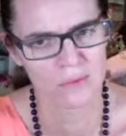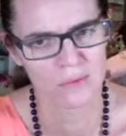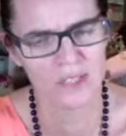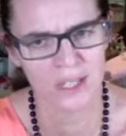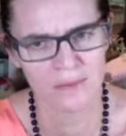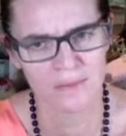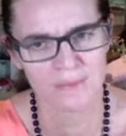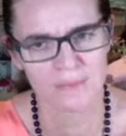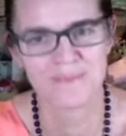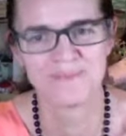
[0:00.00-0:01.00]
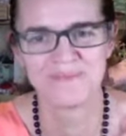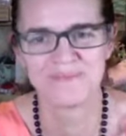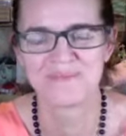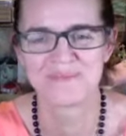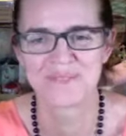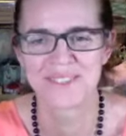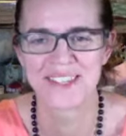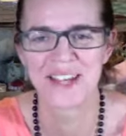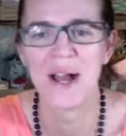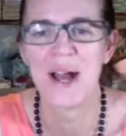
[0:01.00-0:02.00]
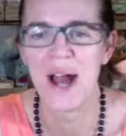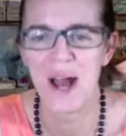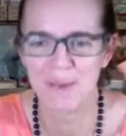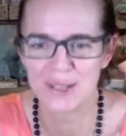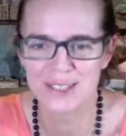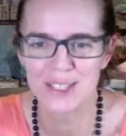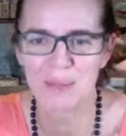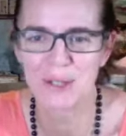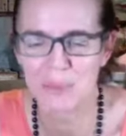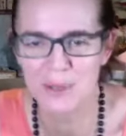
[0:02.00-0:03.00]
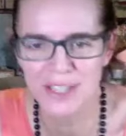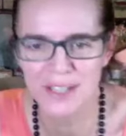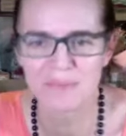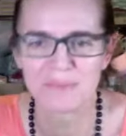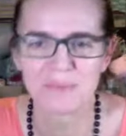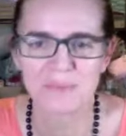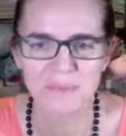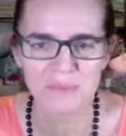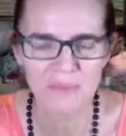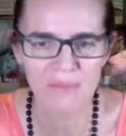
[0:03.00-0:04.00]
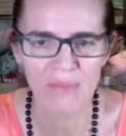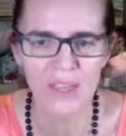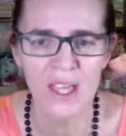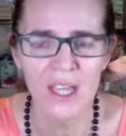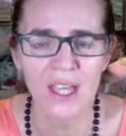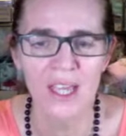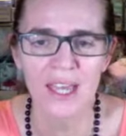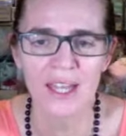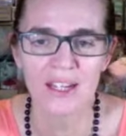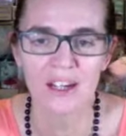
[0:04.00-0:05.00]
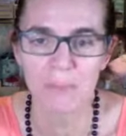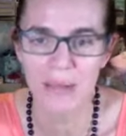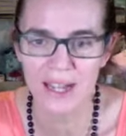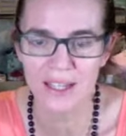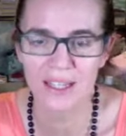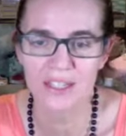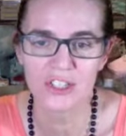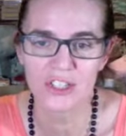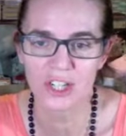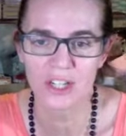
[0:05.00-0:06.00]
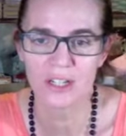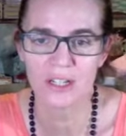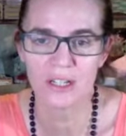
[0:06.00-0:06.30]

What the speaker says: 10. Yeah, I'm gonna stop at number 10 and come back and share